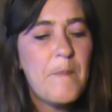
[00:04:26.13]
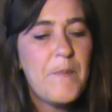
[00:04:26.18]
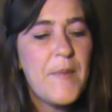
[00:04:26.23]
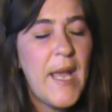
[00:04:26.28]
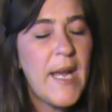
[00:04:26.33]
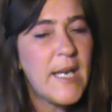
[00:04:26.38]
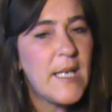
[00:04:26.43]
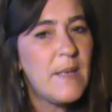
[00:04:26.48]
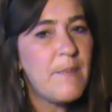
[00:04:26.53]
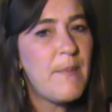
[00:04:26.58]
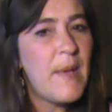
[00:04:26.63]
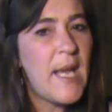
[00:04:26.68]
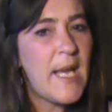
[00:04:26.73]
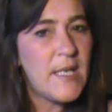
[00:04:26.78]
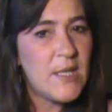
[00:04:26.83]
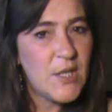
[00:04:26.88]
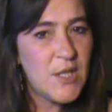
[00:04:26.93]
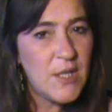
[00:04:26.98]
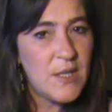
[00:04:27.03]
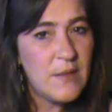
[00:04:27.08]
I can
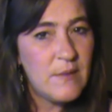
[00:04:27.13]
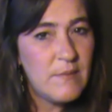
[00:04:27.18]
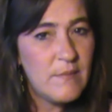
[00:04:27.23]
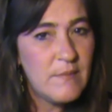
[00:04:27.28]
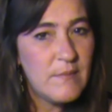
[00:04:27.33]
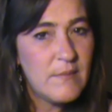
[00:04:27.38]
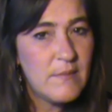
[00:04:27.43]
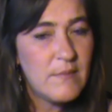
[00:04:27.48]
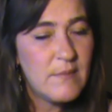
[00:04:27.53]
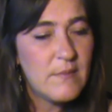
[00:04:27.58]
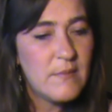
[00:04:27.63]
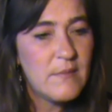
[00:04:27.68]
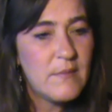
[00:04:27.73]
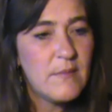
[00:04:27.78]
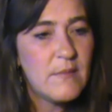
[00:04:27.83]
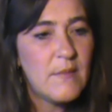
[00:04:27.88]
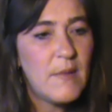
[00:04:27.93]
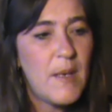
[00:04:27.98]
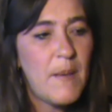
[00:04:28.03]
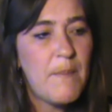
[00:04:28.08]
imagine,
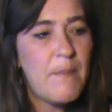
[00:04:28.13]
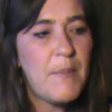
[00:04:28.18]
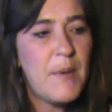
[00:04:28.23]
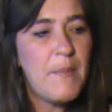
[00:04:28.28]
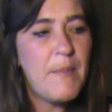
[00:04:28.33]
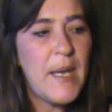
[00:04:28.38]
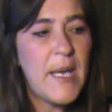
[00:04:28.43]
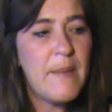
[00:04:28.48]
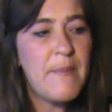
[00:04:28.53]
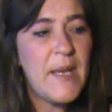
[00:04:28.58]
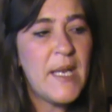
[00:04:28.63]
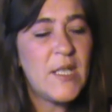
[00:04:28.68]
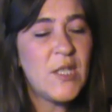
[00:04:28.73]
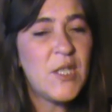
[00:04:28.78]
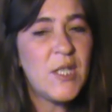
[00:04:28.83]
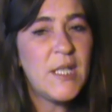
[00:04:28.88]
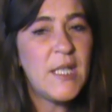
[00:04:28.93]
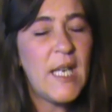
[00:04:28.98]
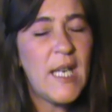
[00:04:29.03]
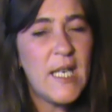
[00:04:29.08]
but my
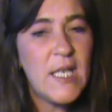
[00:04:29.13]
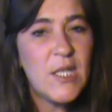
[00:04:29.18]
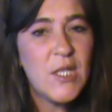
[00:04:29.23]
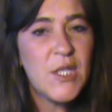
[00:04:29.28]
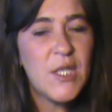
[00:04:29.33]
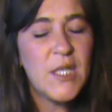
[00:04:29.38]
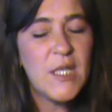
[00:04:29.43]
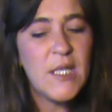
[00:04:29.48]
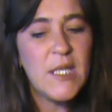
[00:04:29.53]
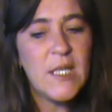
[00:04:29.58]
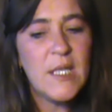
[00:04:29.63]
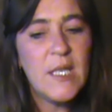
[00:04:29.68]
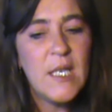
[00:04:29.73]
imagination